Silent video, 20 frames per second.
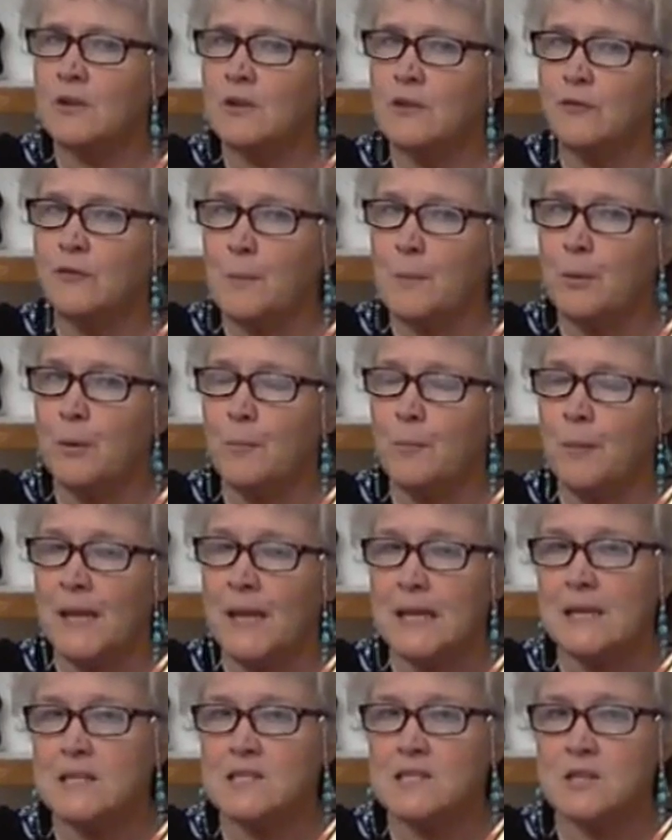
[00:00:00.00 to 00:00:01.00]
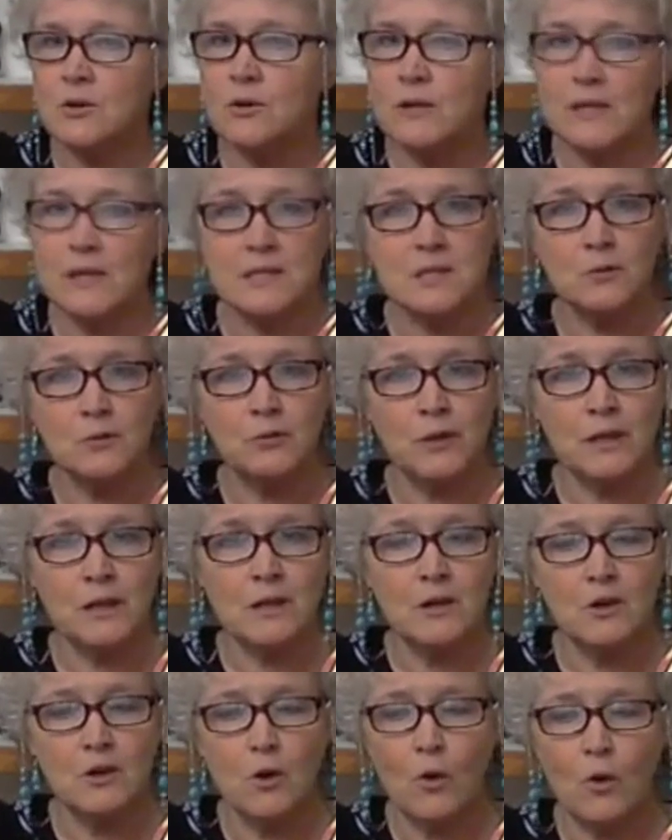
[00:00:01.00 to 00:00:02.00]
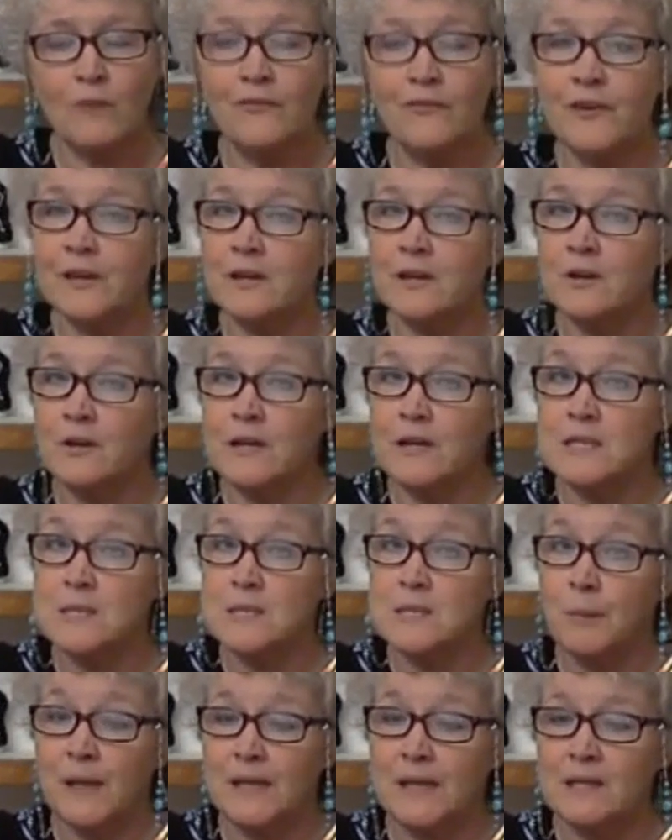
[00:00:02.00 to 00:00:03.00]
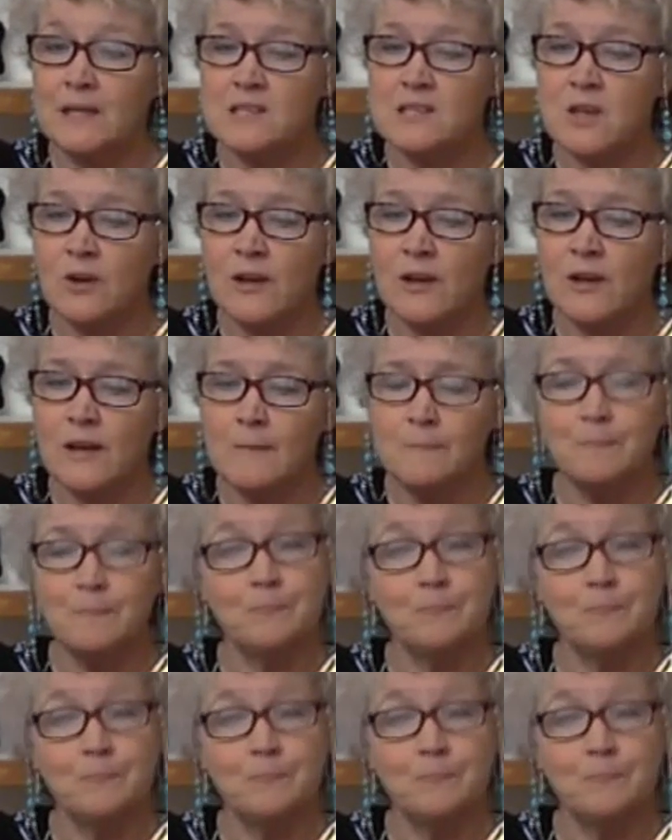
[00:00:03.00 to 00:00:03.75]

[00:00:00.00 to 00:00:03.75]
if I put baking soda into vinegar or vinegar into baking soda?